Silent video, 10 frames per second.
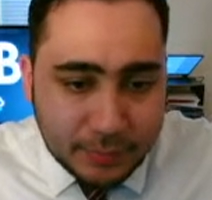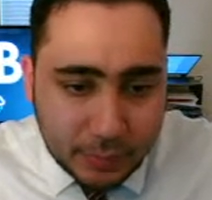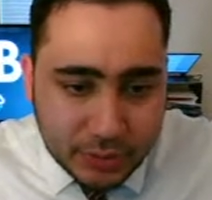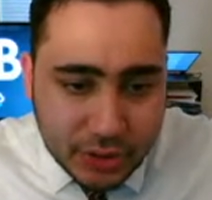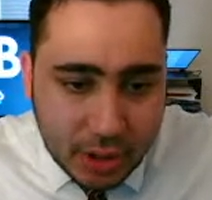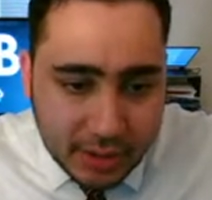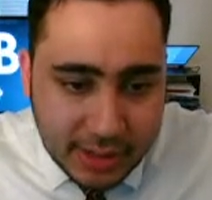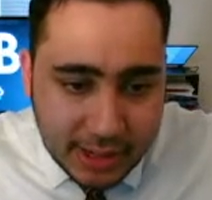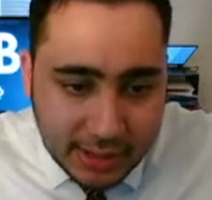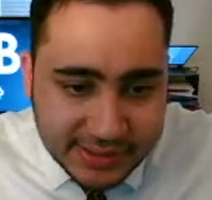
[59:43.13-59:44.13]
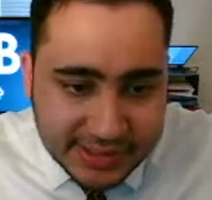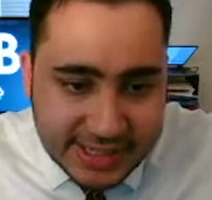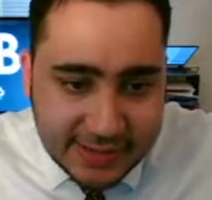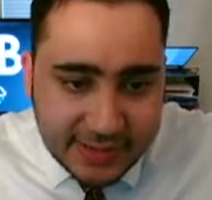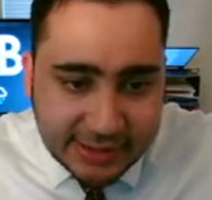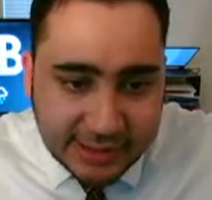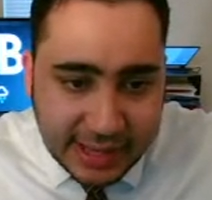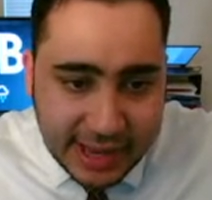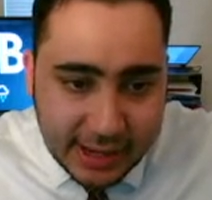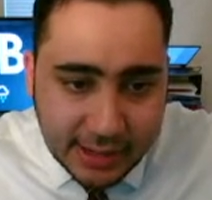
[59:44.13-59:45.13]
We're talking Stephen
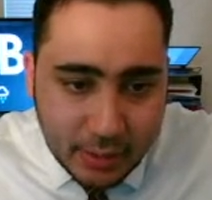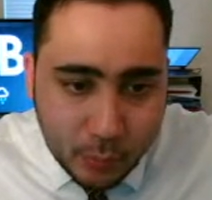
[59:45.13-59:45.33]
Lane.